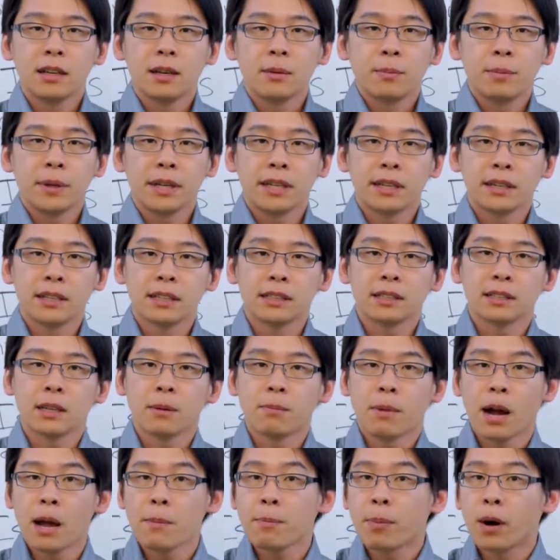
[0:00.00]
because
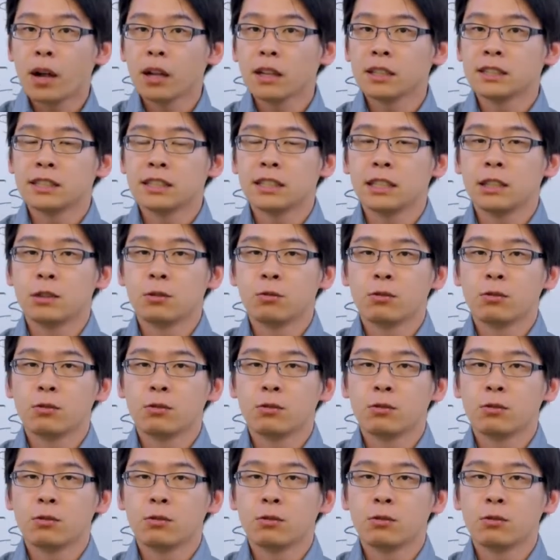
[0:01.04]
my policy